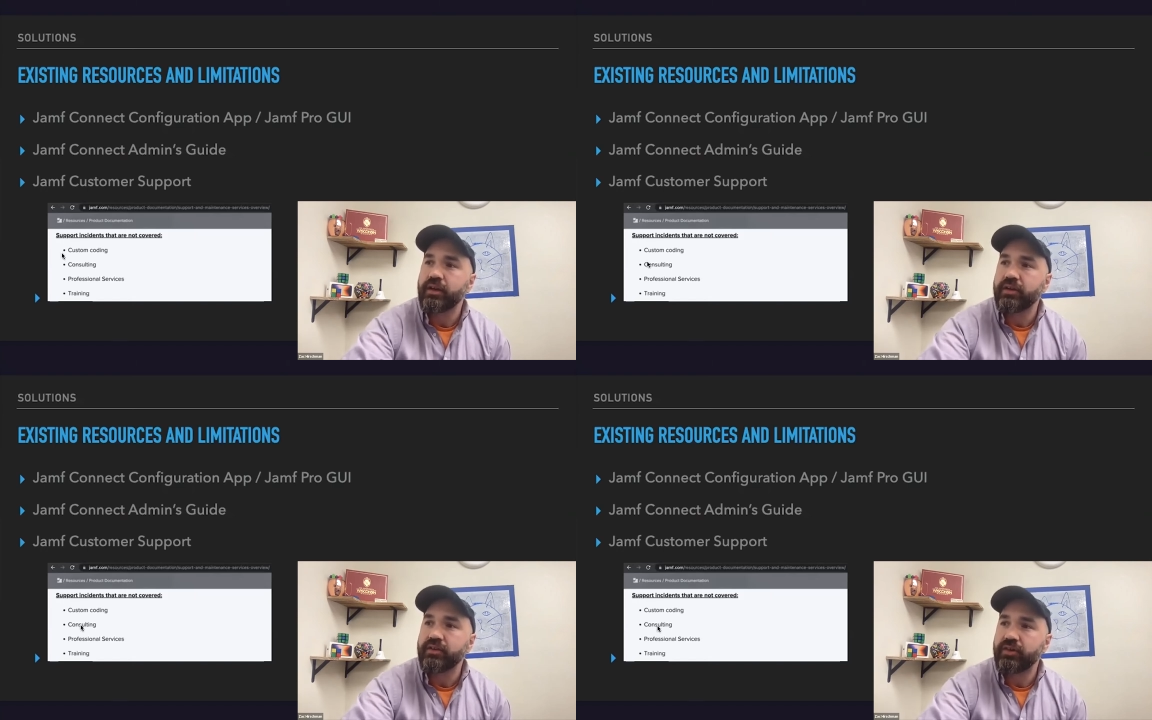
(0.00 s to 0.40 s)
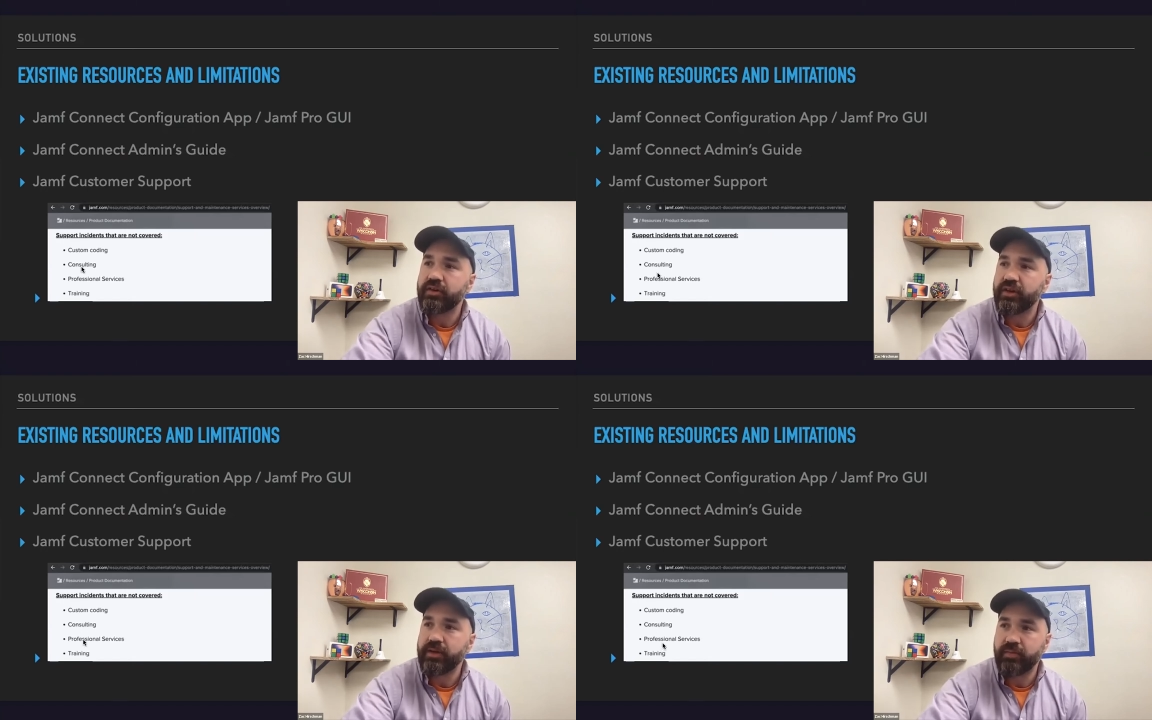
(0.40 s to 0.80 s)

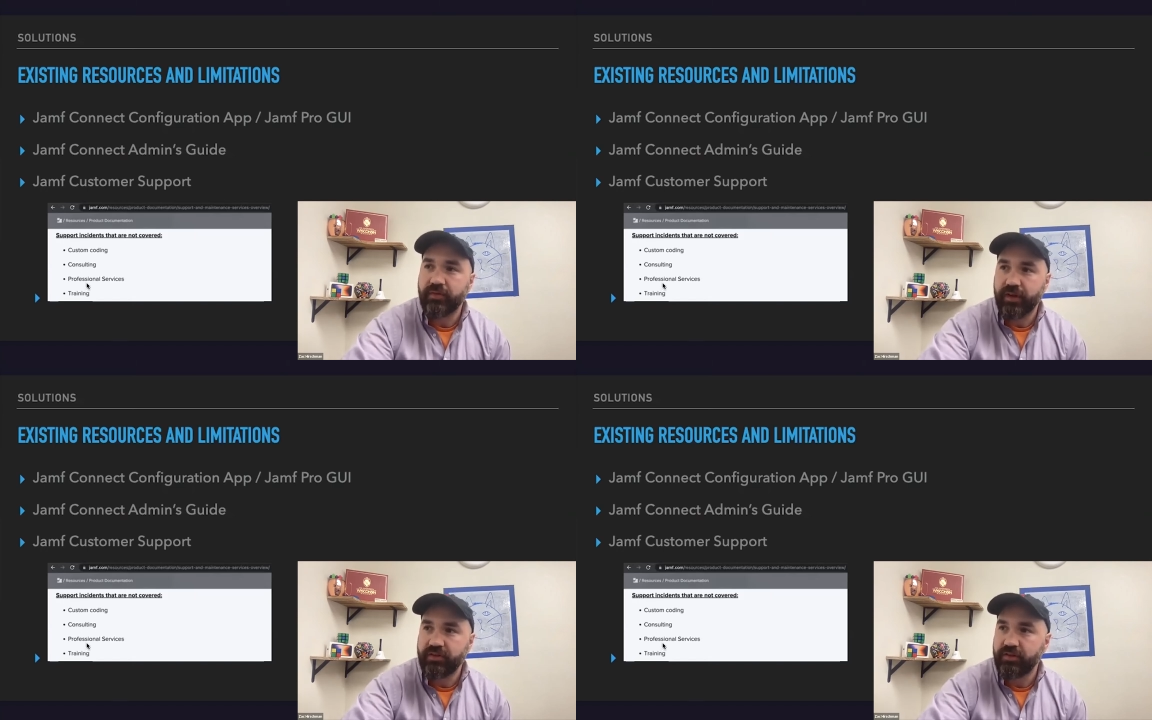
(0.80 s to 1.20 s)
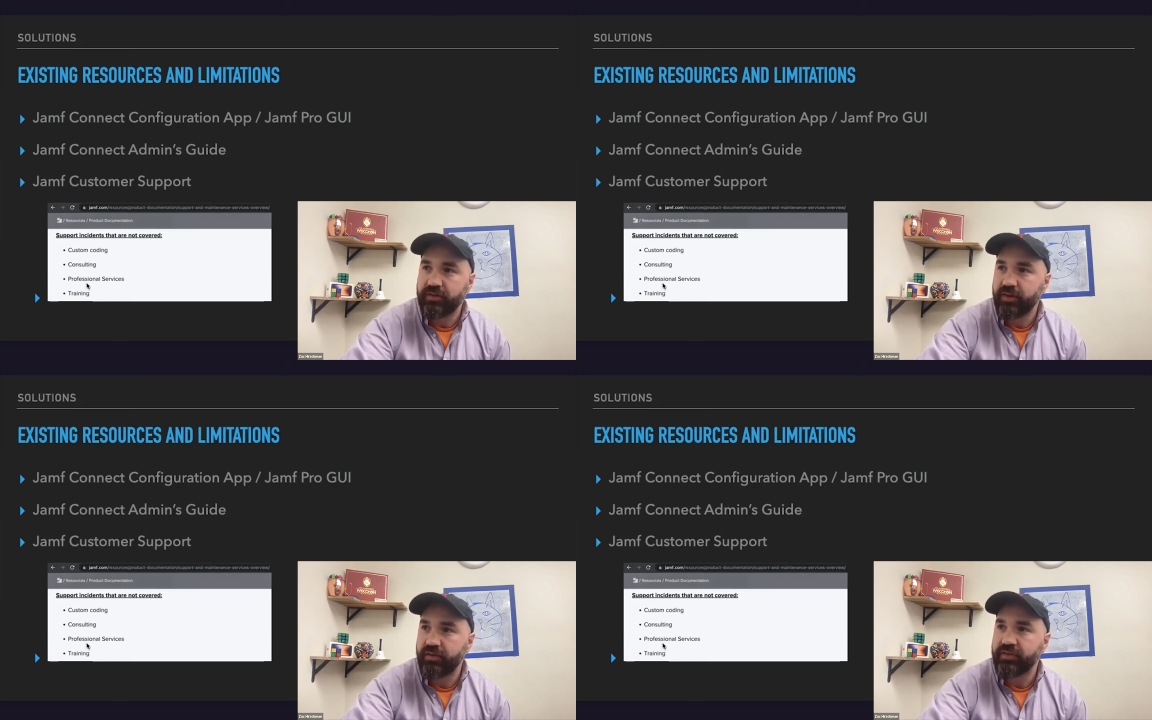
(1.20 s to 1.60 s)
consulting and professional
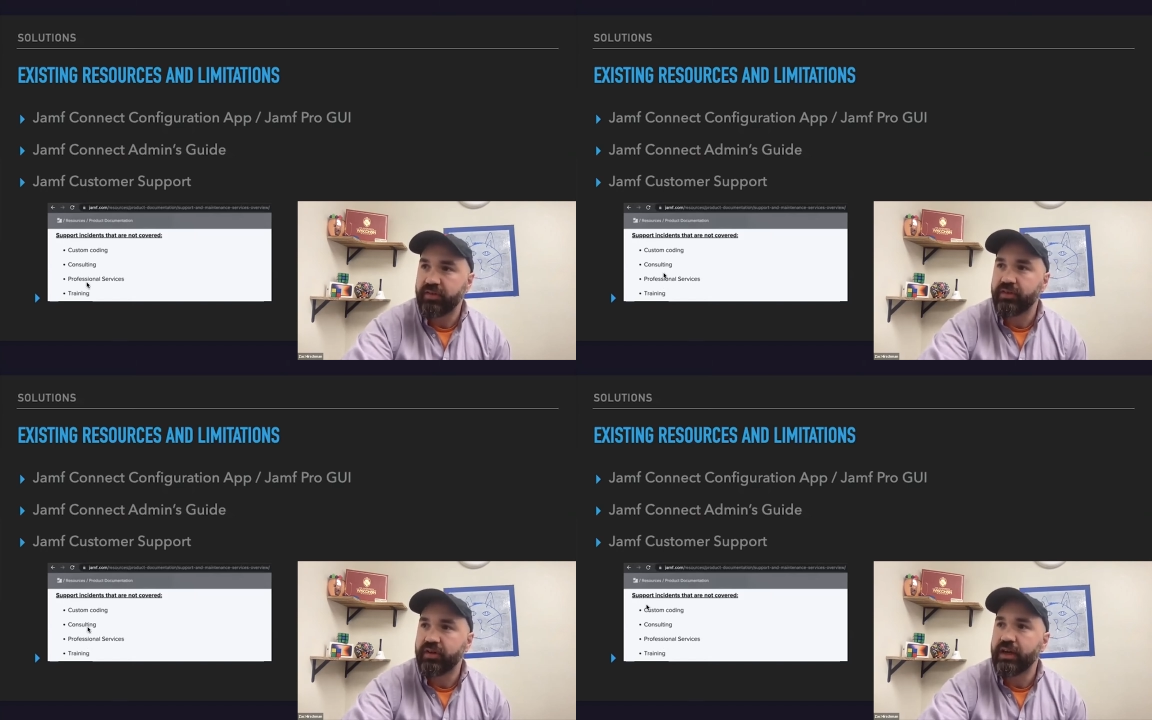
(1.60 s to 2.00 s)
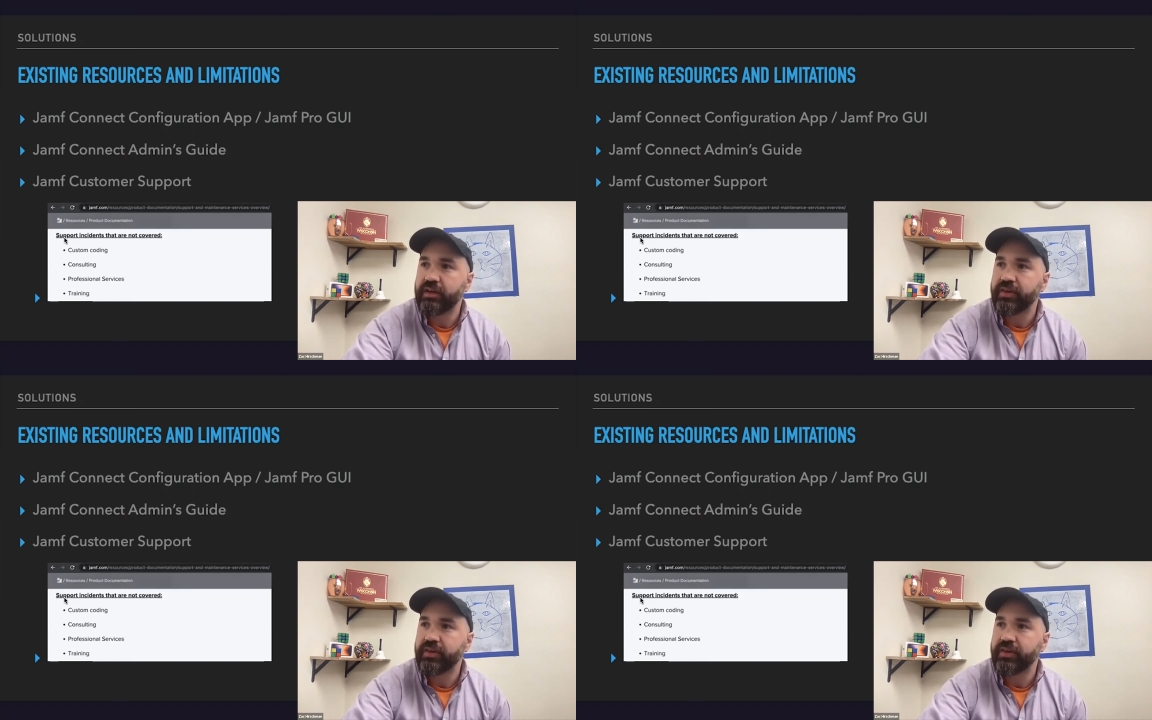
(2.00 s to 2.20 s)
services are kind of